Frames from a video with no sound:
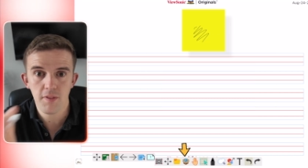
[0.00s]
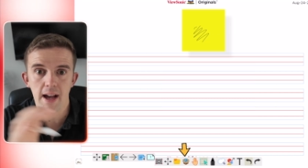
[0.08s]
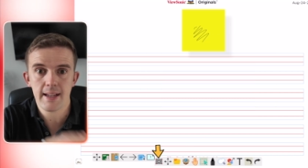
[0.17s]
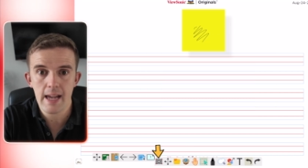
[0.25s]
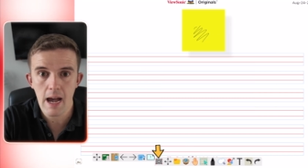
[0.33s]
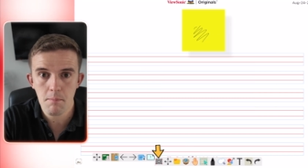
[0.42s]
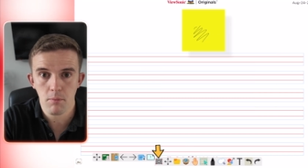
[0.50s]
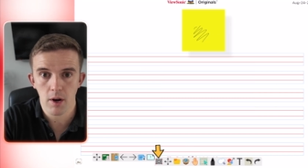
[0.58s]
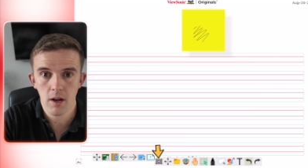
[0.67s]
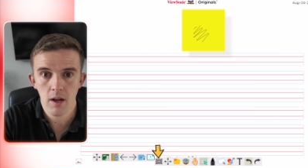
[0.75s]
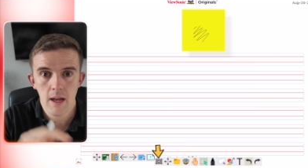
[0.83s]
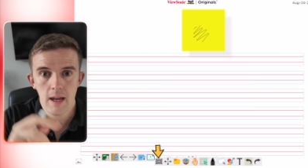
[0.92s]
that
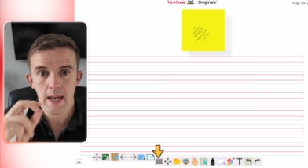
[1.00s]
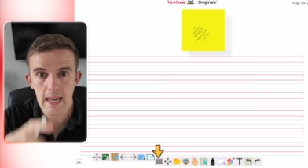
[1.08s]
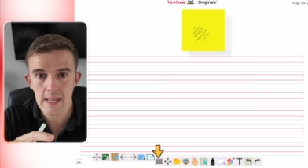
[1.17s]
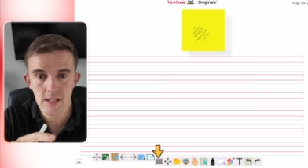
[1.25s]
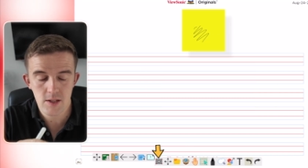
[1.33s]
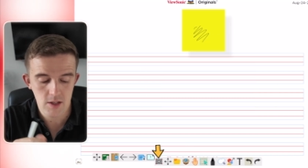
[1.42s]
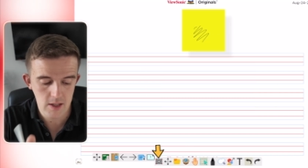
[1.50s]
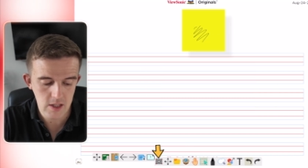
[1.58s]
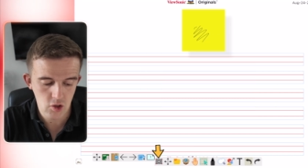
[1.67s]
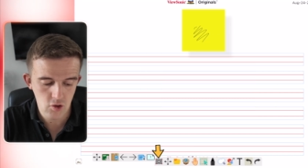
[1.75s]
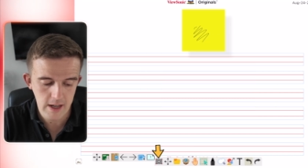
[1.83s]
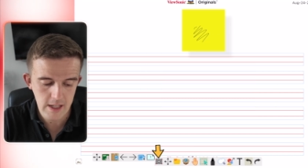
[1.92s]
camera, insert
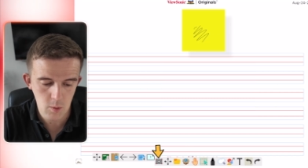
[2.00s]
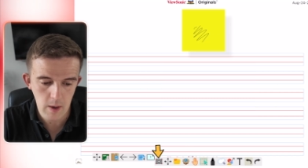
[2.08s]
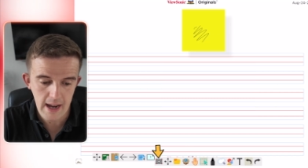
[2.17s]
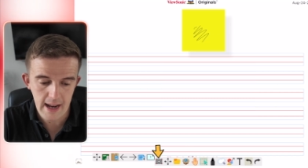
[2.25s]
it straight away.